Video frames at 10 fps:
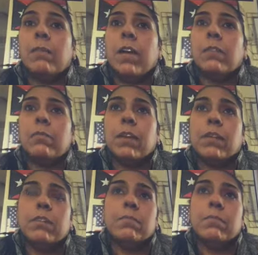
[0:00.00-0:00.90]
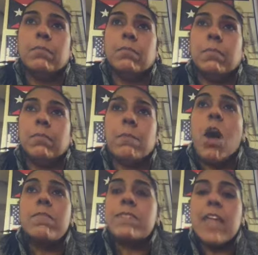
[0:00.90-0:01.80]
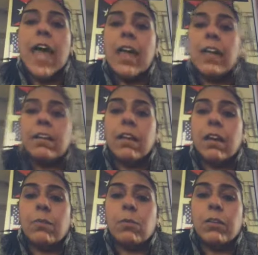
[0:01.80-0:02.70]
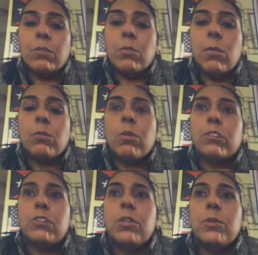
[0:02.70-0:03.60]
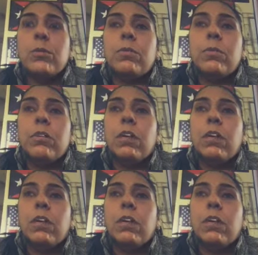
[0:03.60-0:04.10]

My mom's dad went to World War II.